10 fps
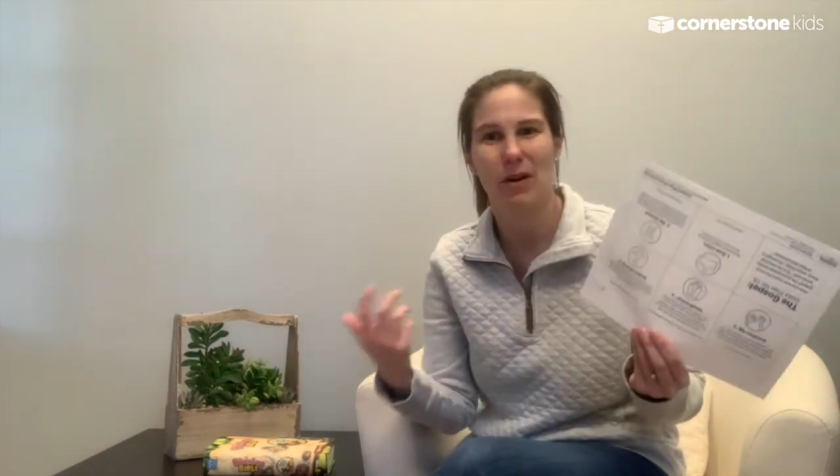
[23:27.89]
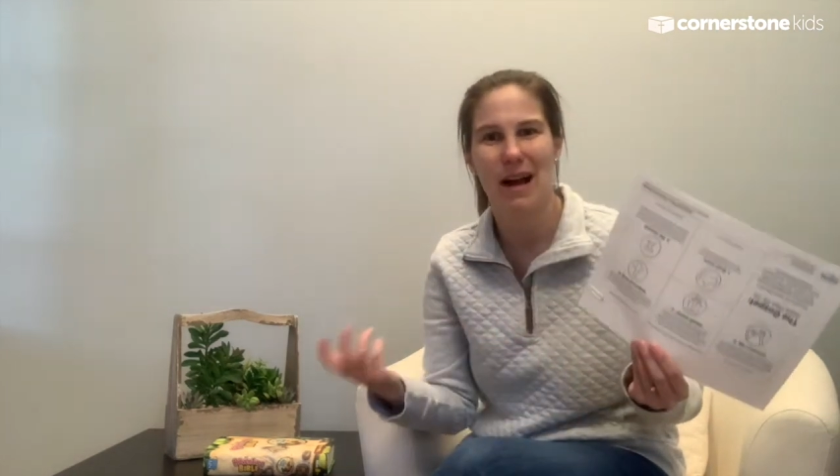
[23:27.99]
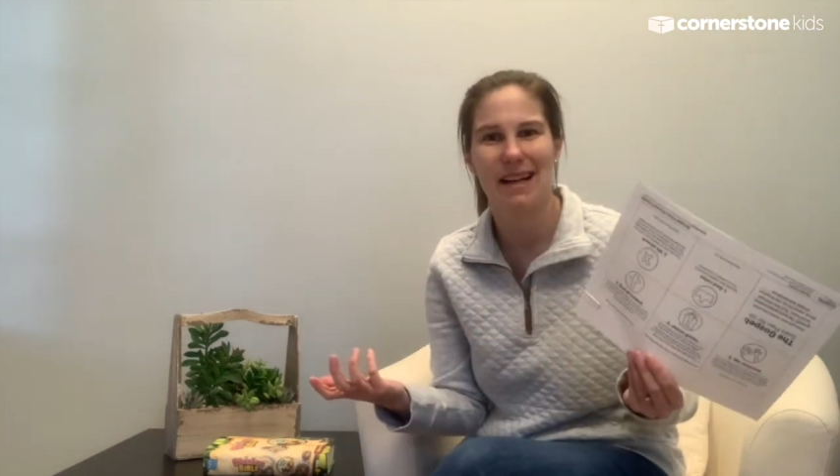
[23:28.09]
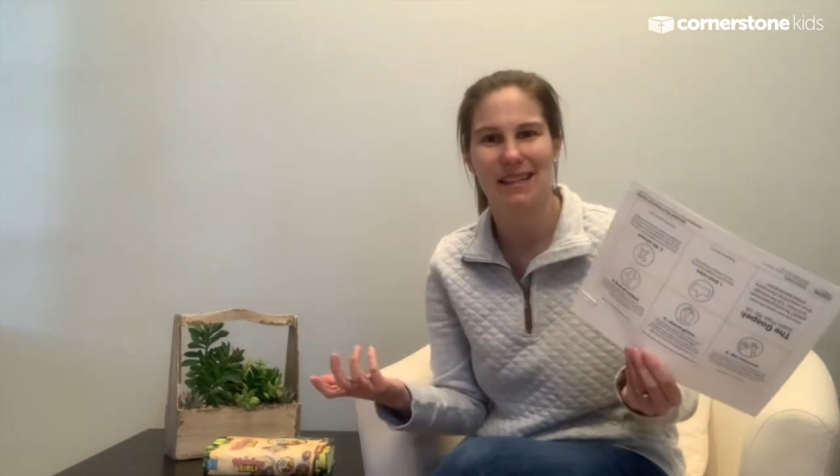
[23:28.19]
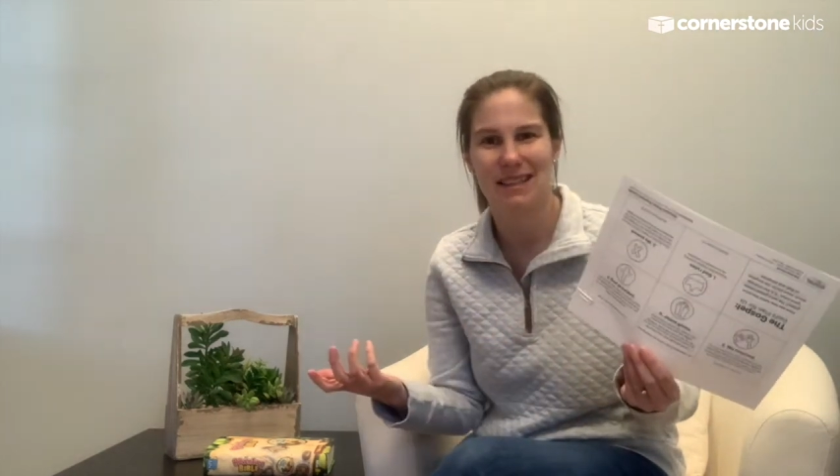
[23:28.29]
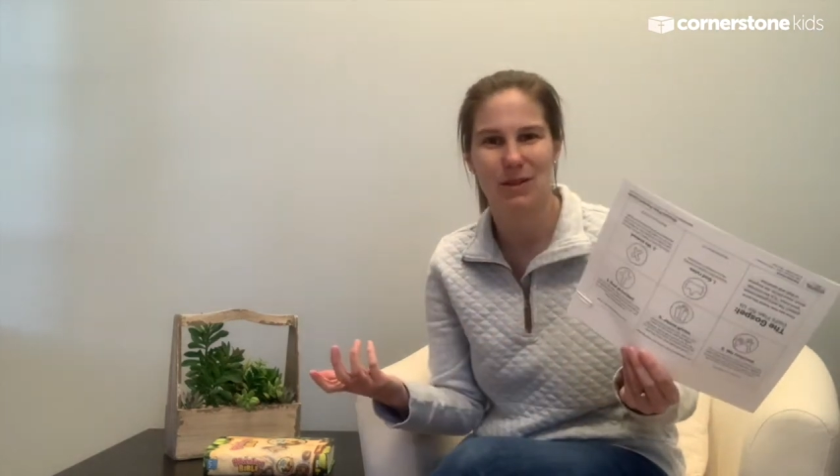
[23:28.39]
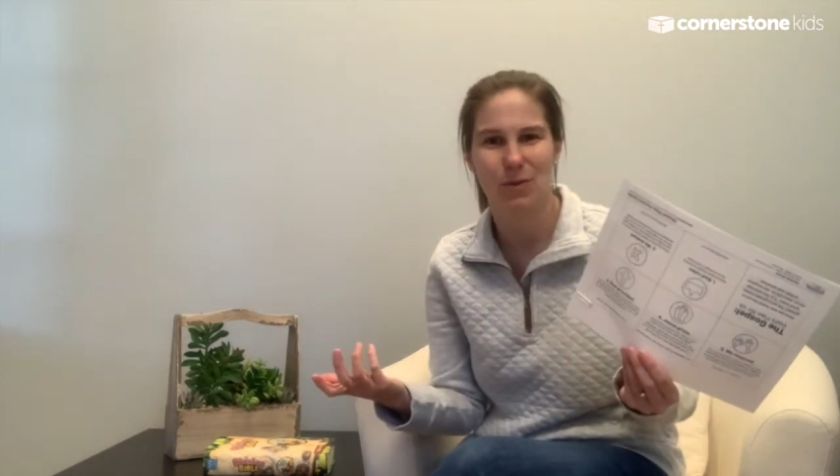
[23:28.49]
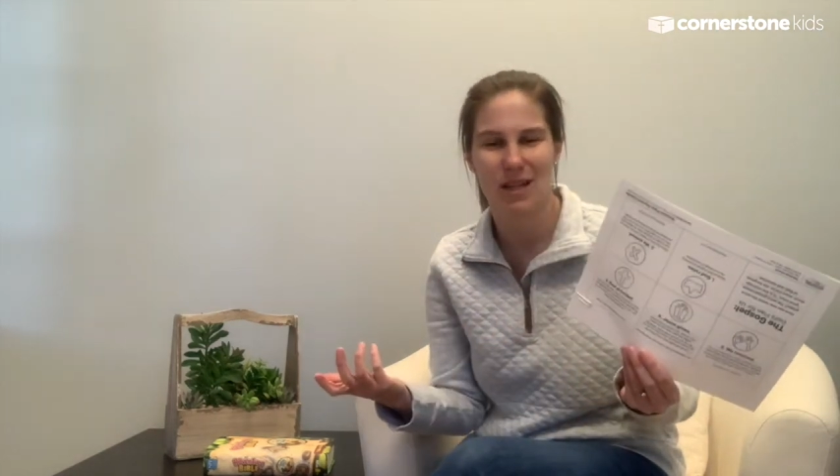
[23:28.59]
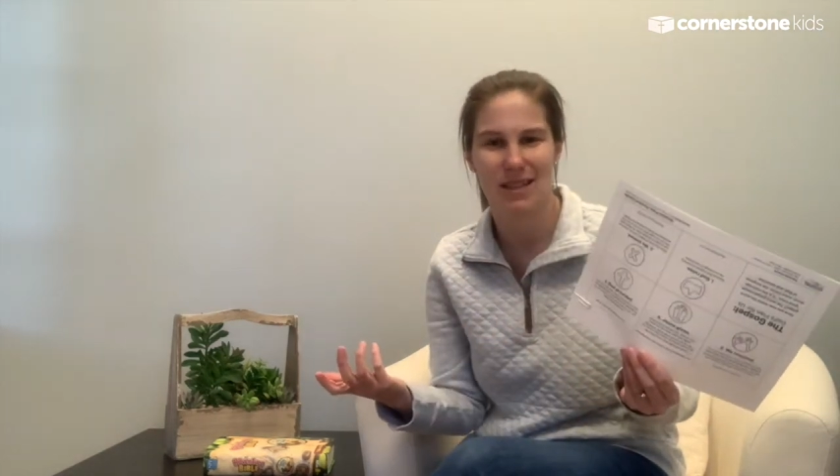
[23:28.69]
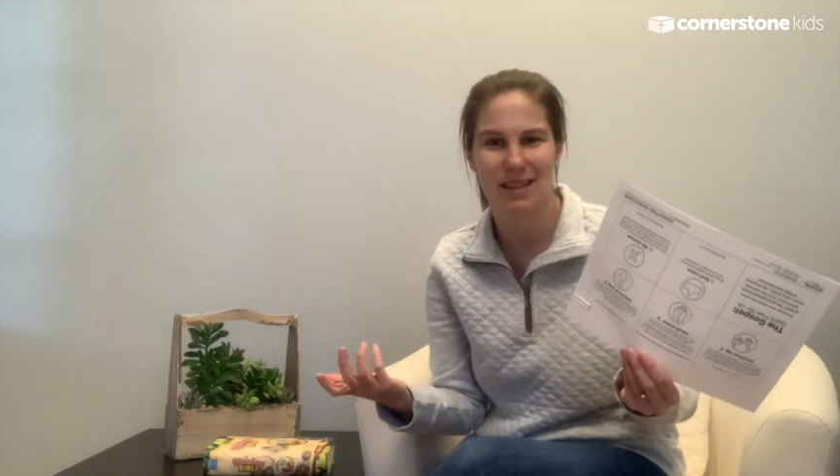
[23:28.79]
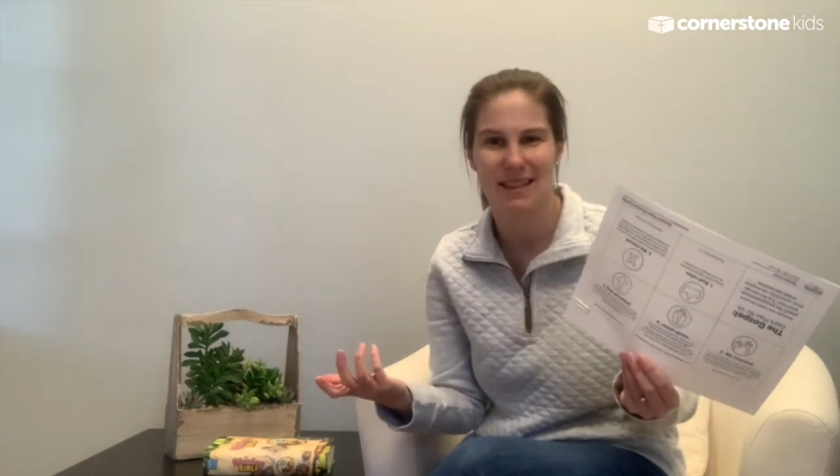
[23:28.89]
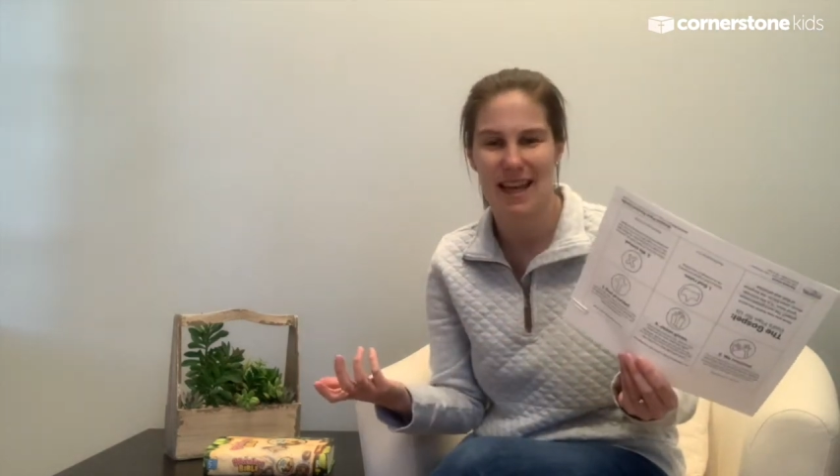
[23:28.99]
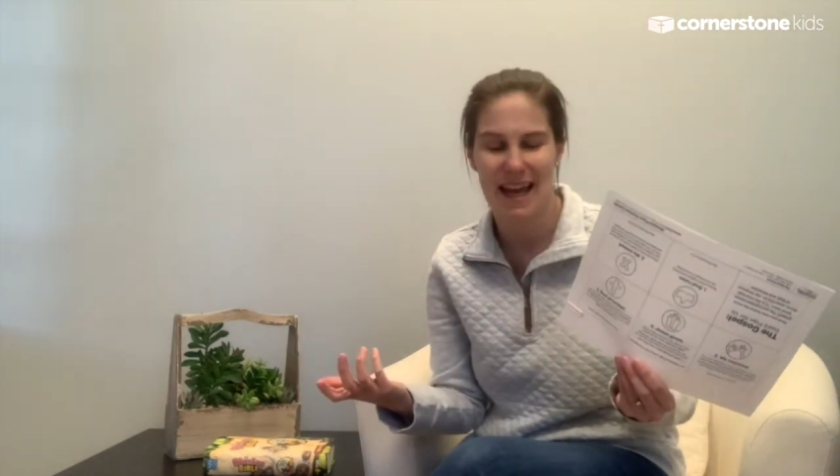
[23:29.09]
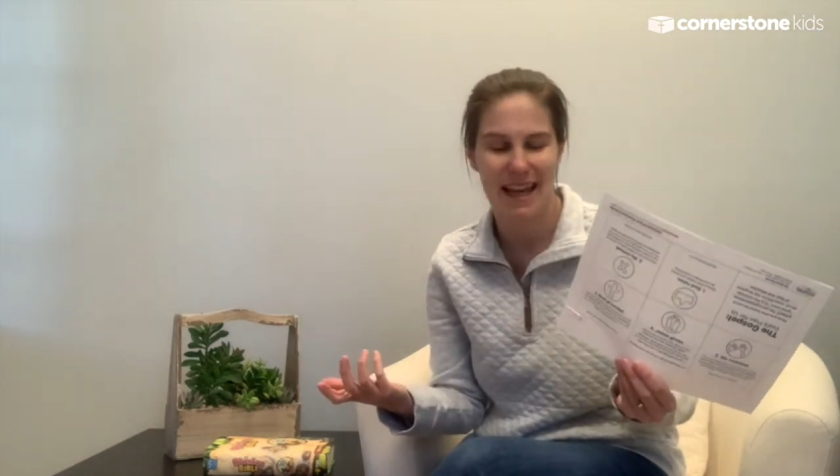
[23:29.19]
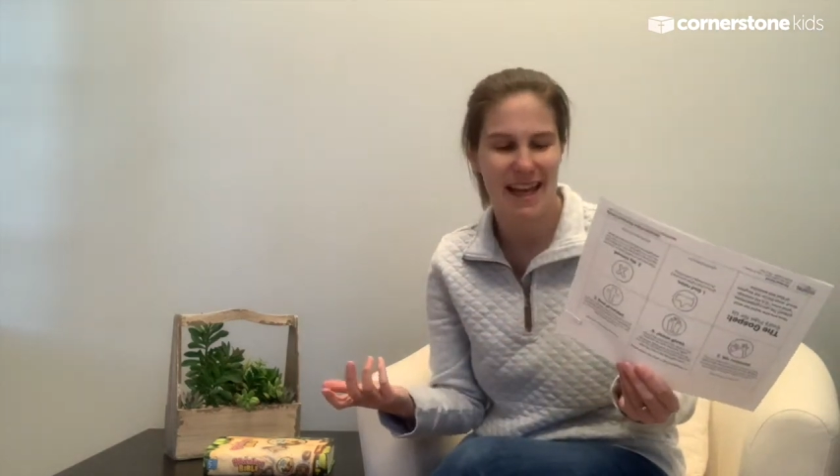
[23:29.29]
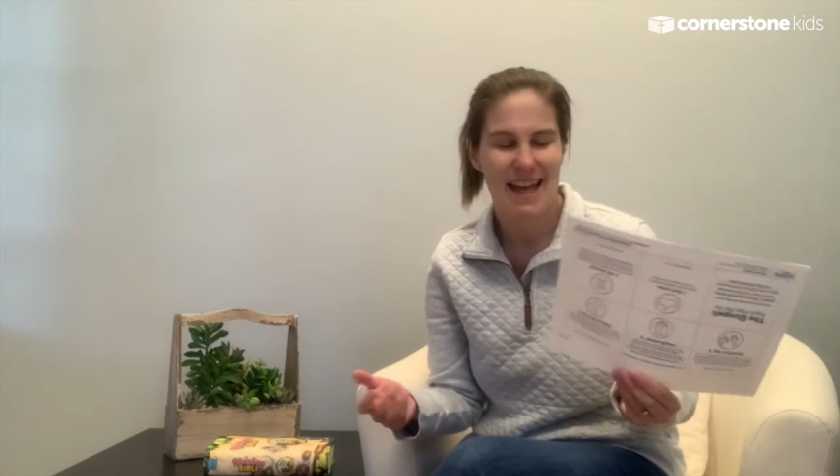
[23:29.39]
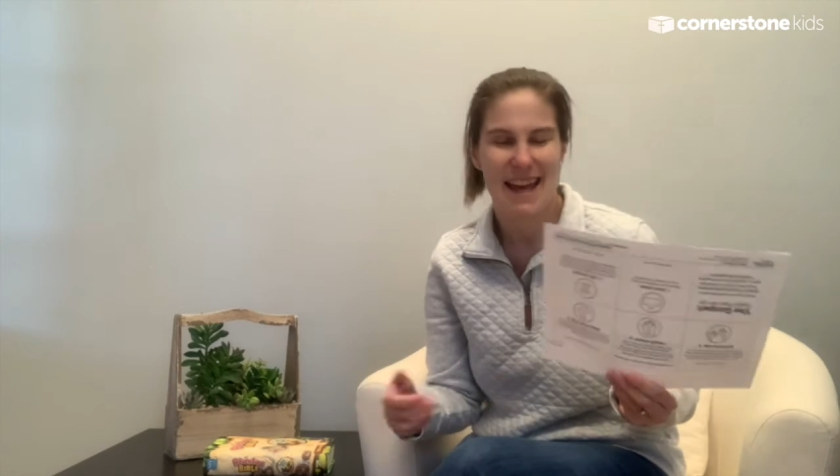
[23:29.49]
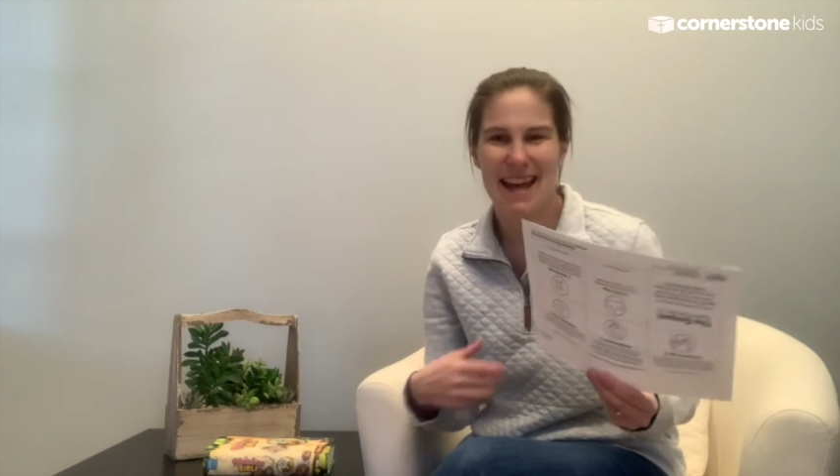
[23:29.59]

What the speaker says: practice what to say